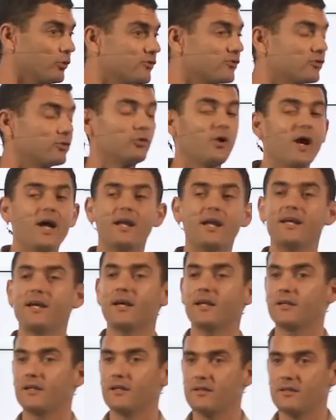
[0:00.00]

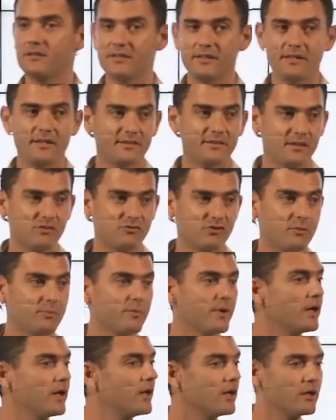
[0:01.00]
Australian citizenship,
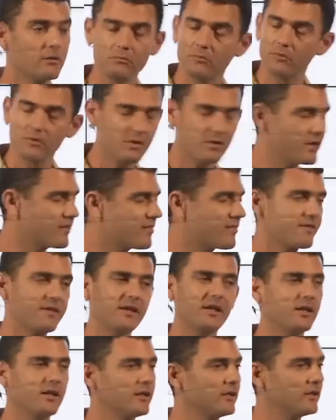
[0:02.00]
it
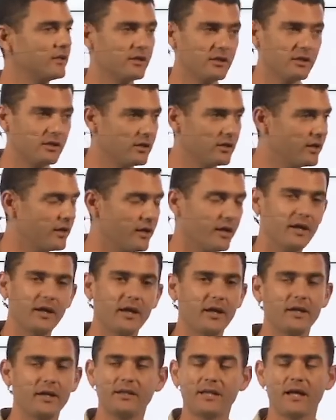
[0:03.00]
still
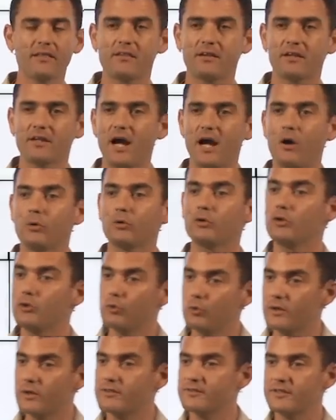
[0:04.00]
doesn't count.
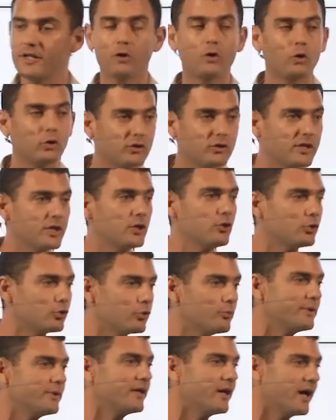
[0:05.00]
You will still continue
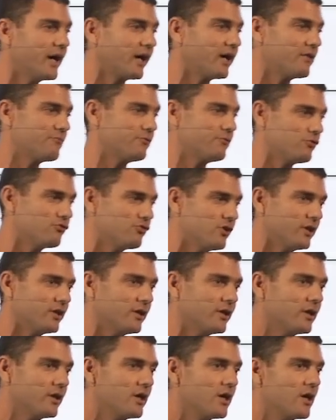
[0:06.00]
to be a
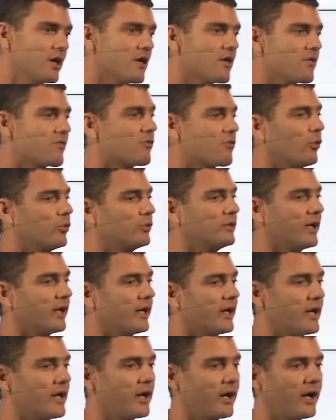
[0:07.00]
refugee. So
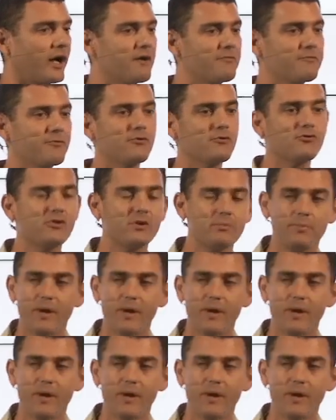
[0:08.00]
the refugee